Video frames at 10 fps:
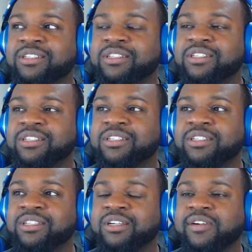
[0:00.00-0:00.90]

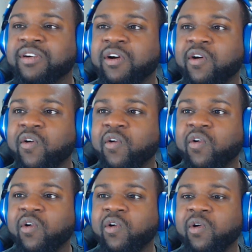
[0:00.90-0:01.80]
No one is speaking in this clip.